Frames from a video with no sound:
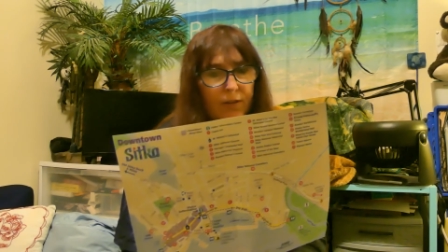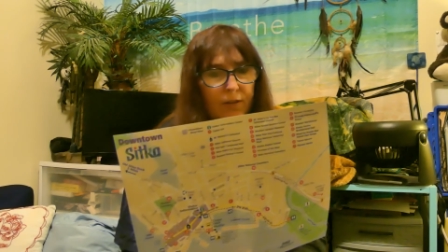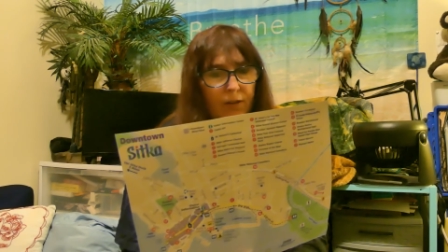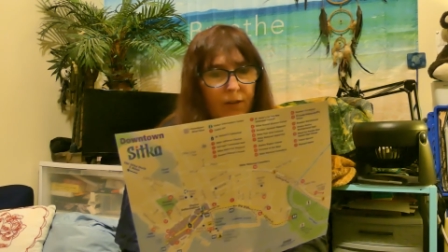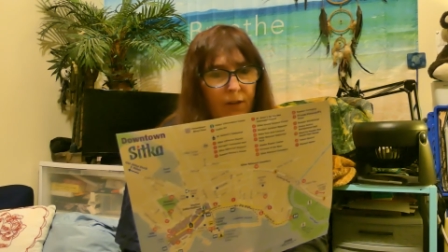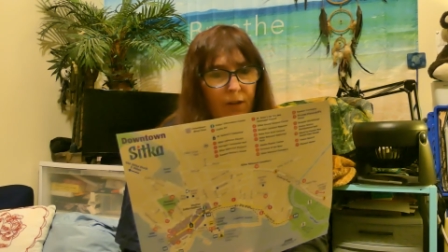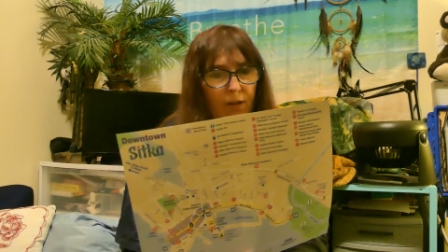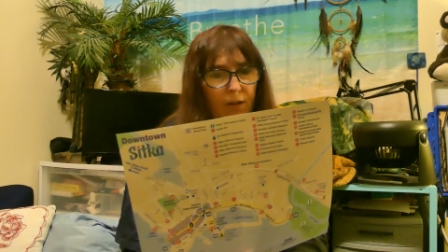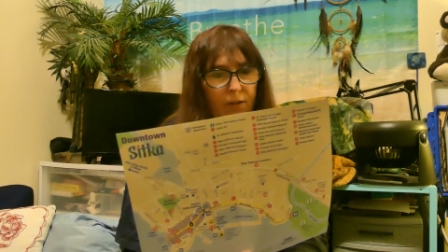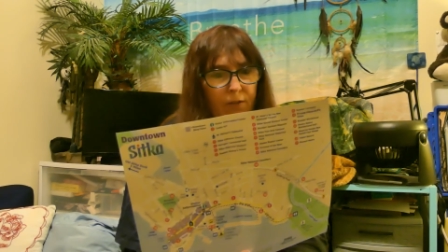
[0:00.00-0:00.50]

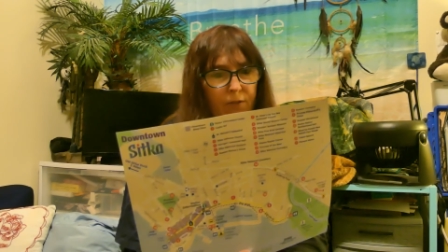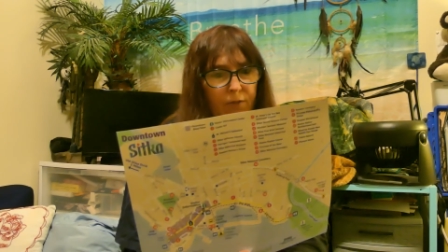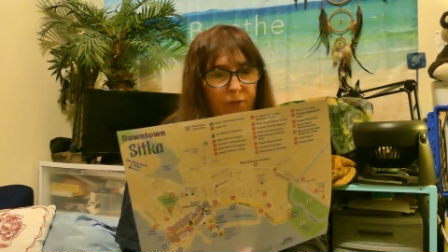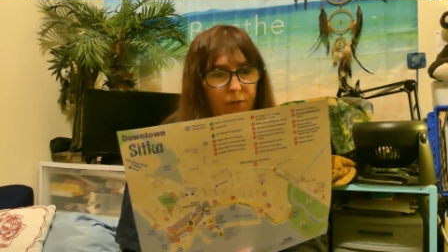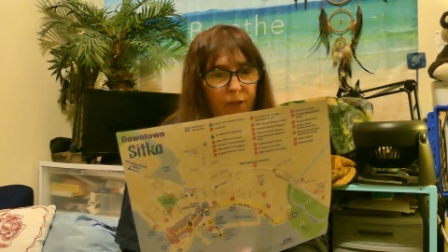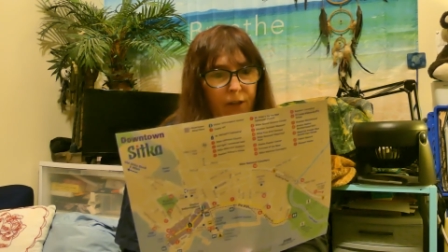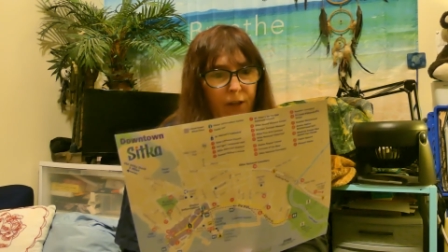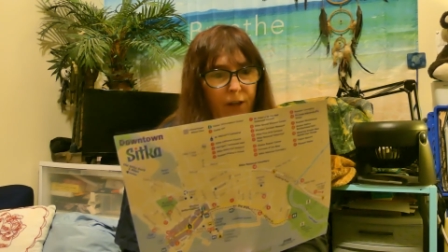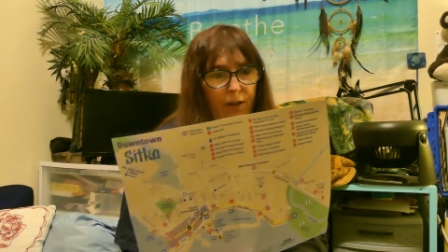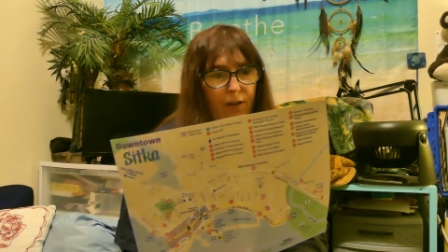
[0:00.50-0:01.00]
It caught on
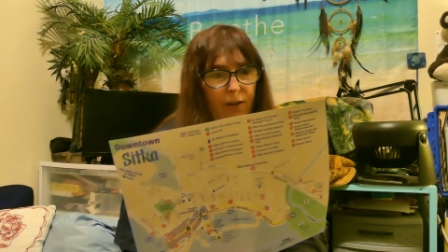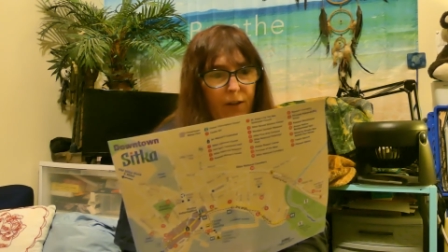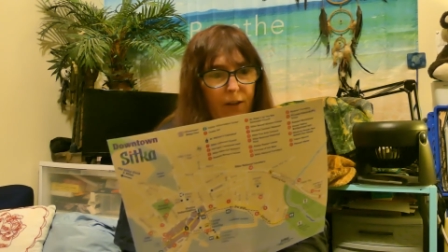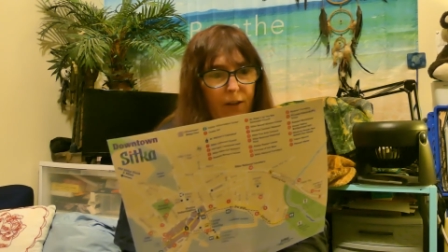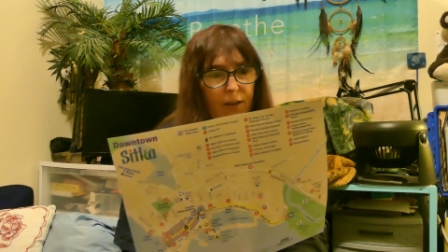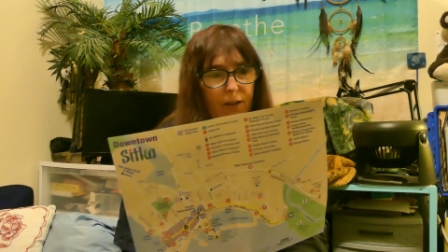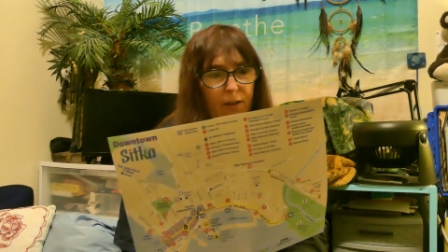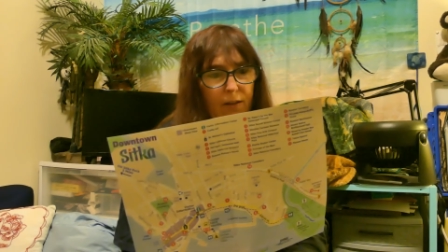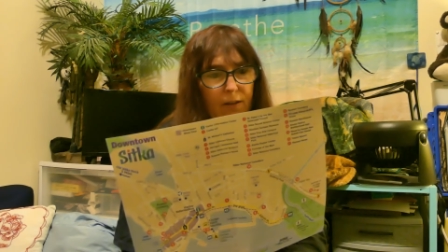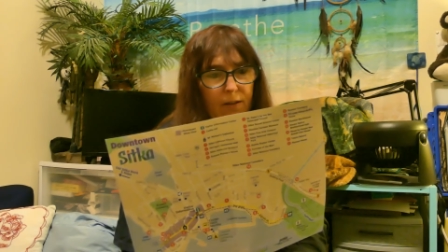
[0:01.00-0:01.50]
fire
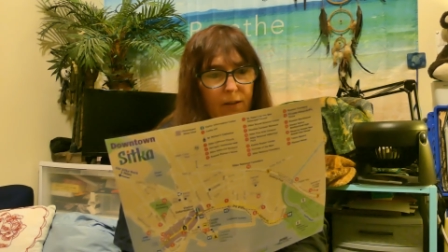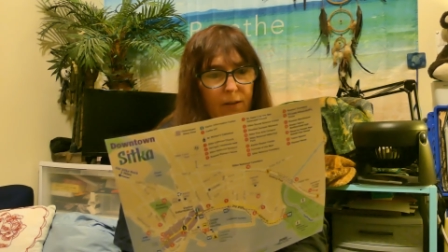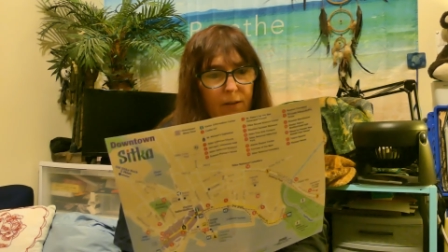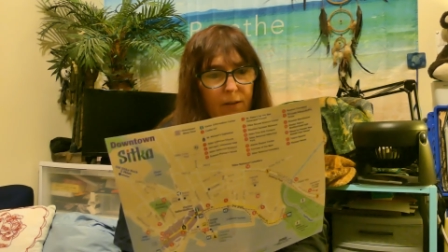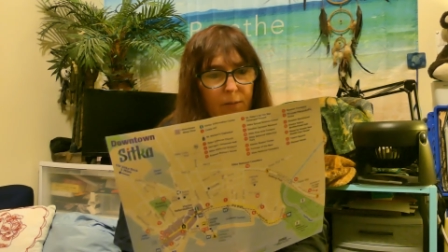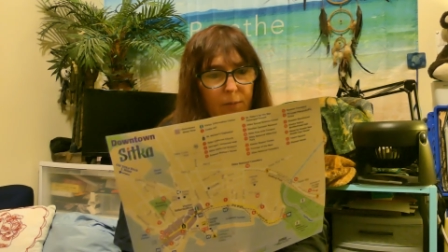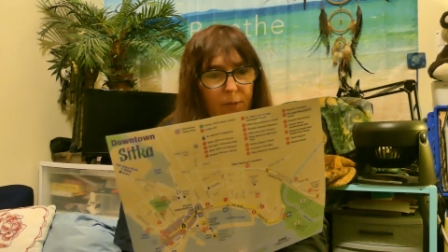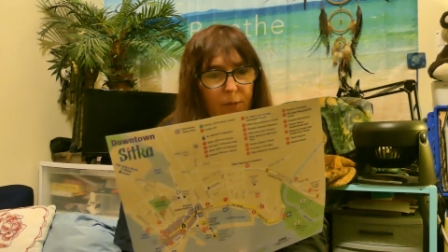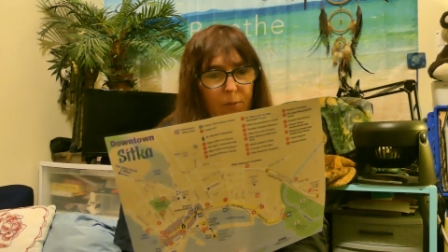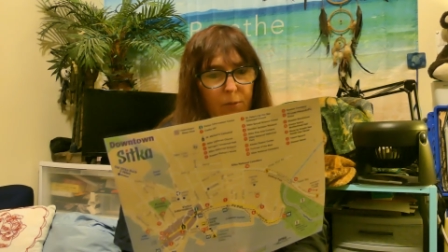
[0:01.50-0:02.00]
and
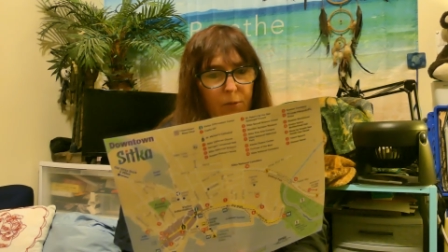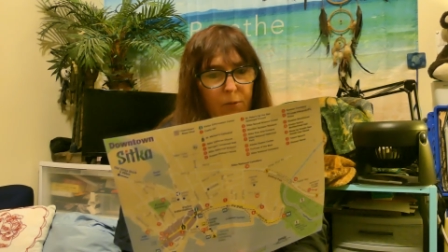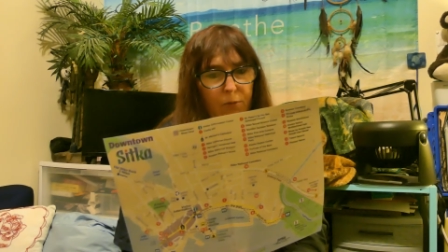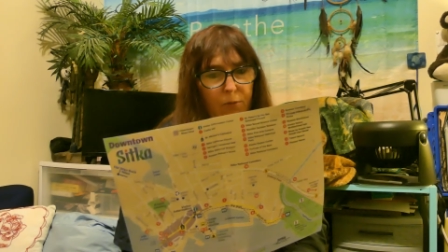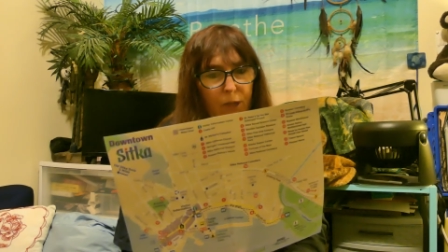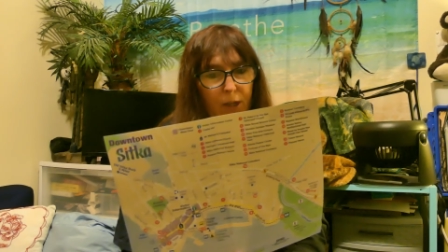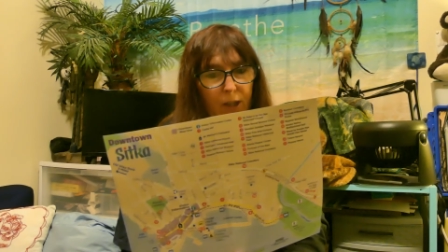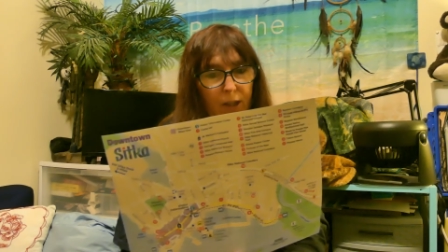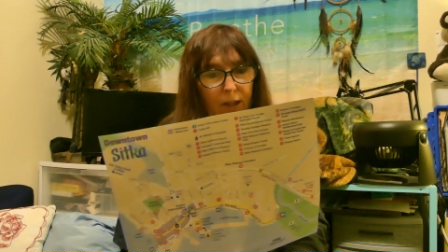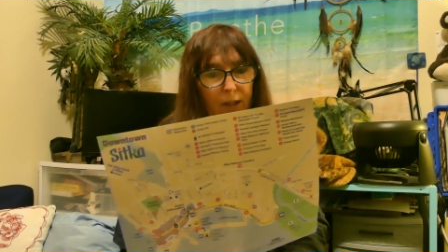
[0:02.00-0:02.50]
people
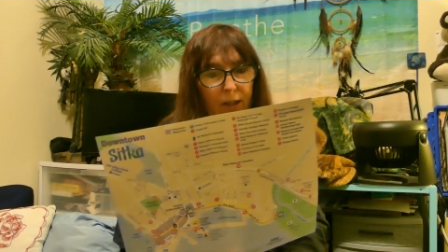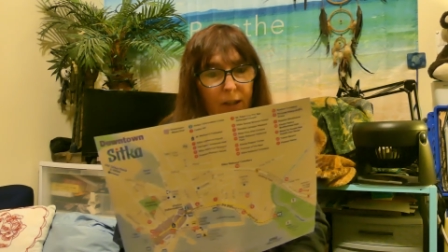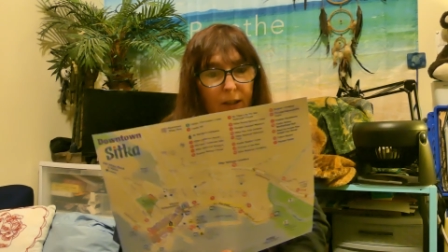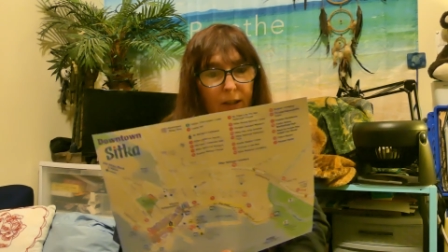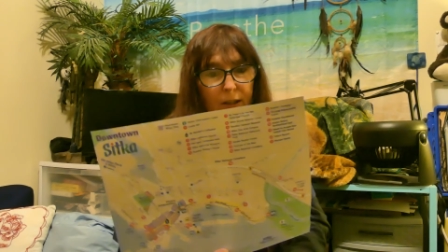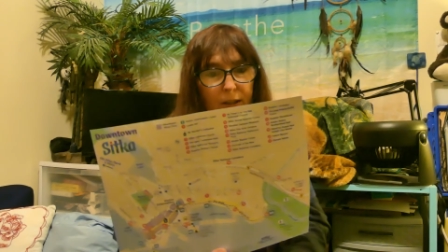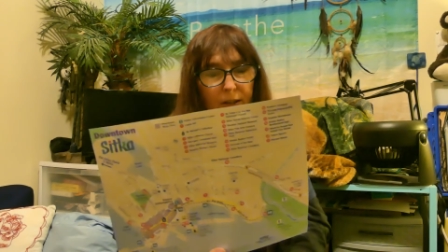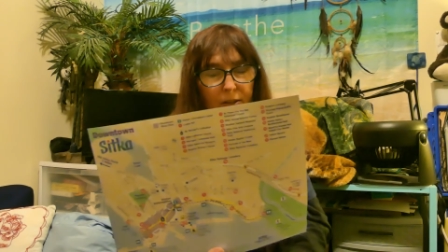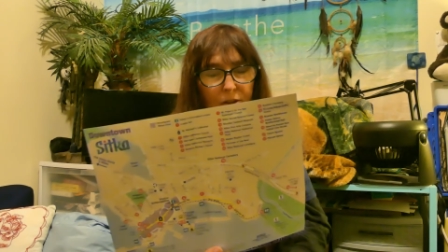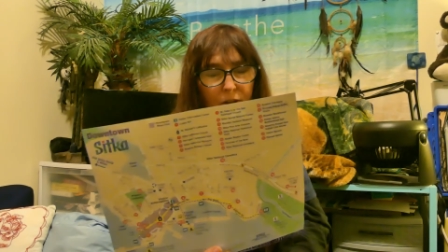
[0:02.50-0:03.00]
ran
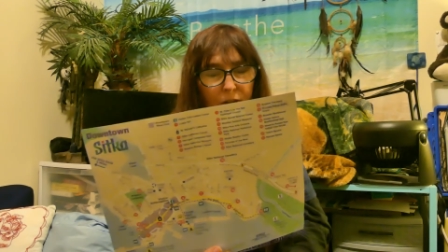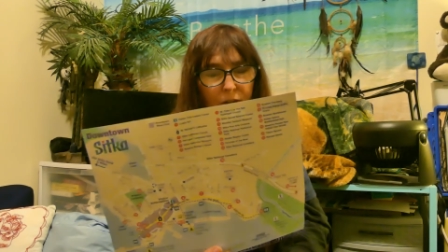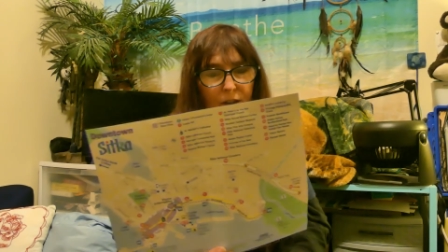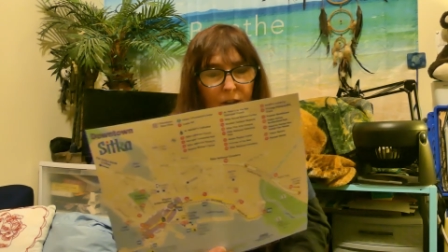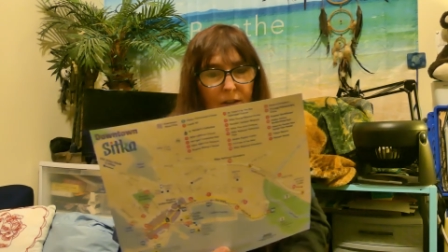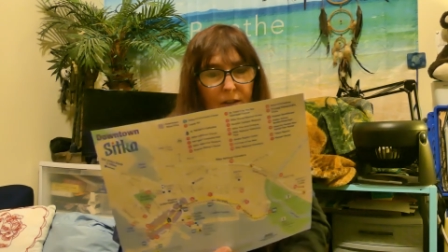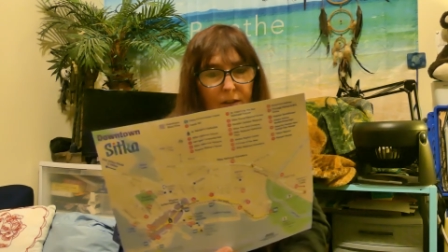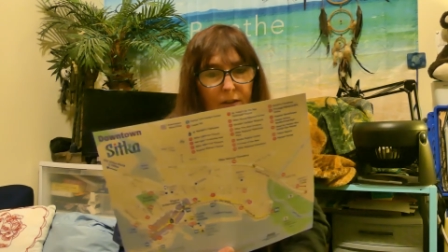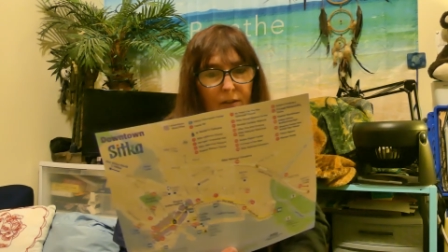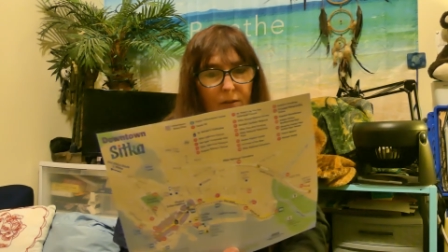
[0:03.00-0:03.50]
in and
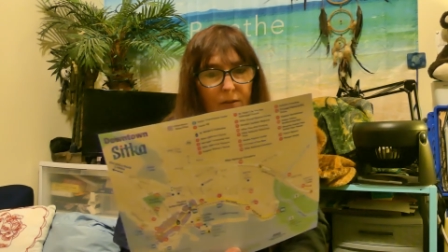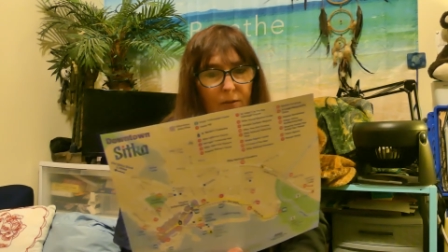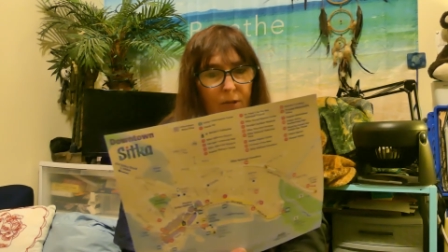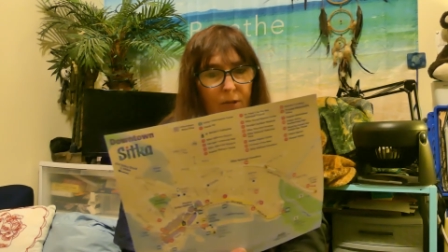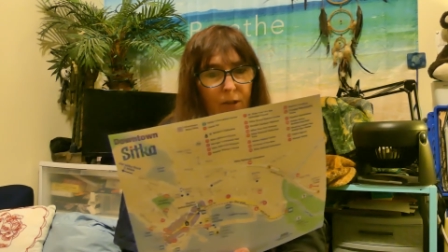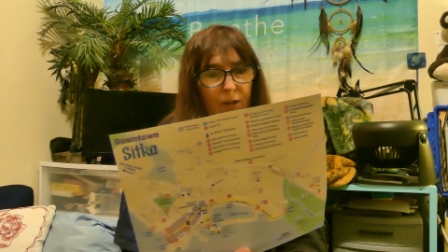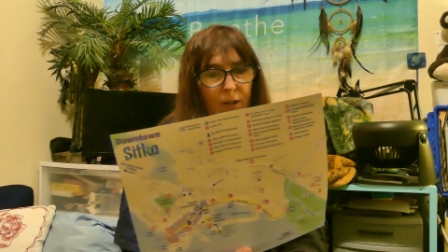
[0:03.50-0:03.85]
tried to